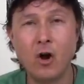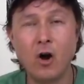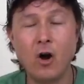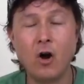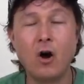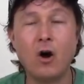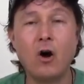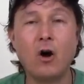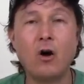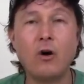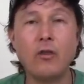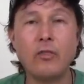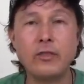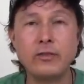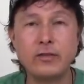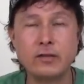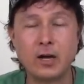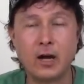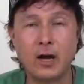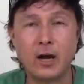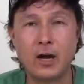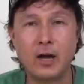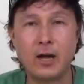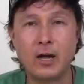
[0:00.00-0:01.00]
all the
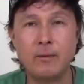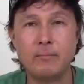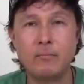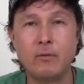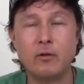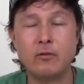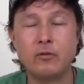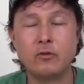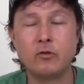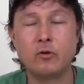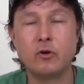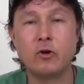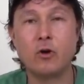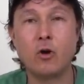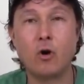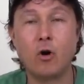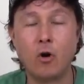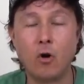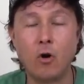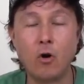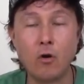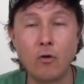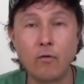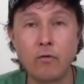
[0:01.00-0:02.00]
time during
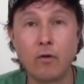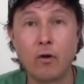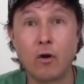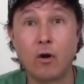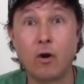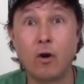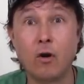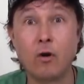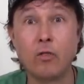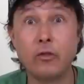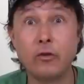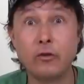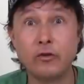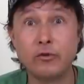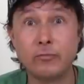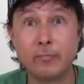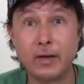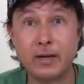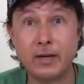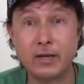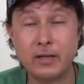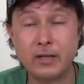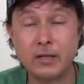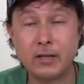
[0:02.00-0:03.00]
over all those
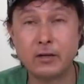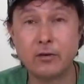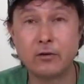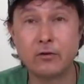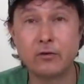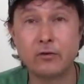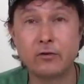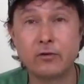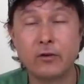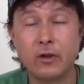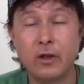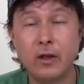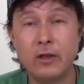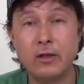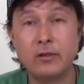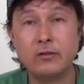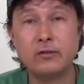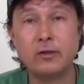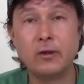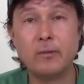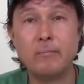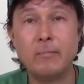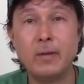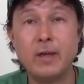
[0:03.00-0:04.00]
many years
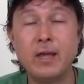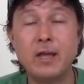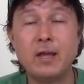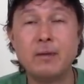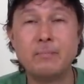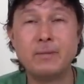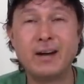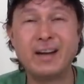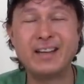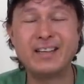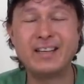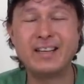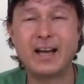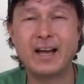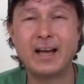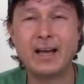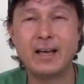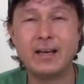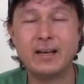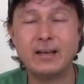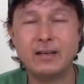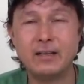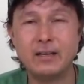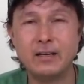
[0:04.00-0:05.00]
to make my
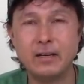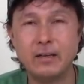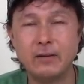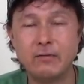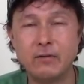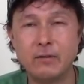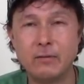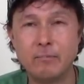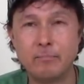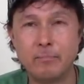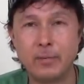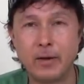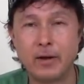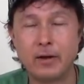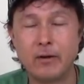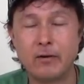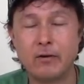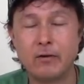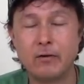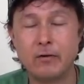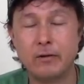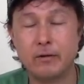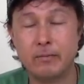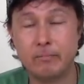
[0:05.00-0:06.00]
diet even
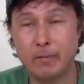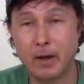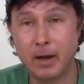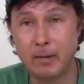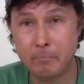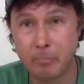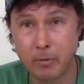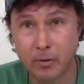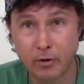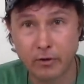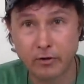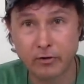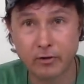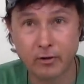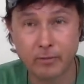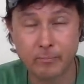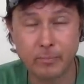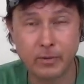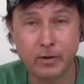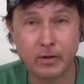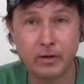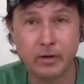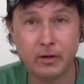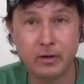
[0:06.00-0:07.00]
better in my personal
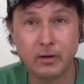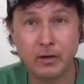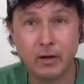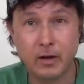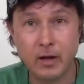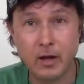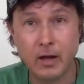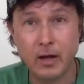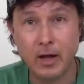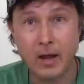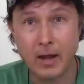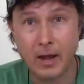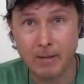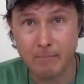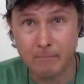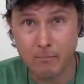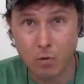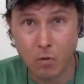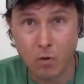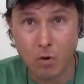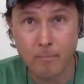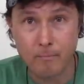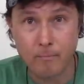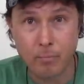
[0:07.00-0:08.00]
opinion and
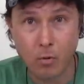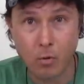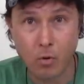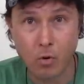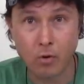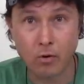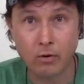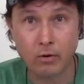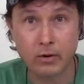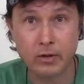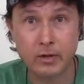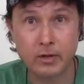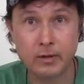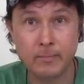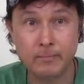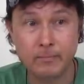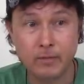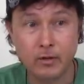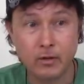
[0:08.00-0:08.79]
more importantly